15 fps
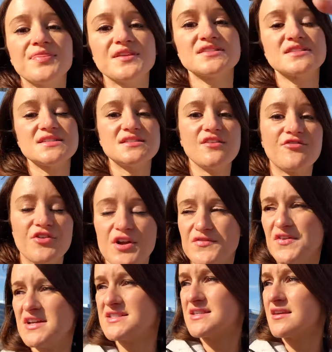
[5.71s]
This is the
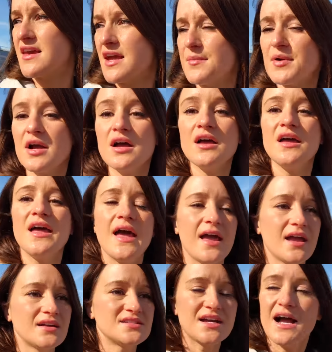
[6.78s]
front-facing camera,
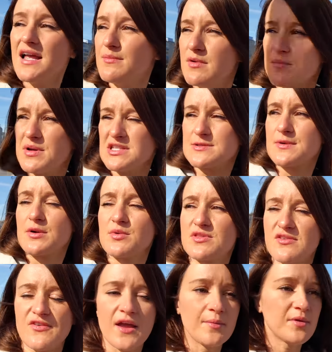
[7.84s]
and I am in Pittsburgh with
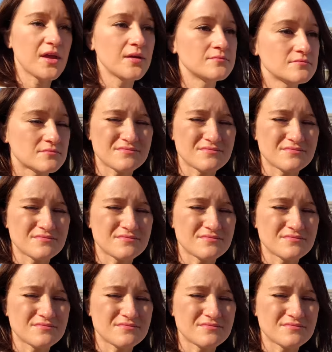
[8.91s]
the family.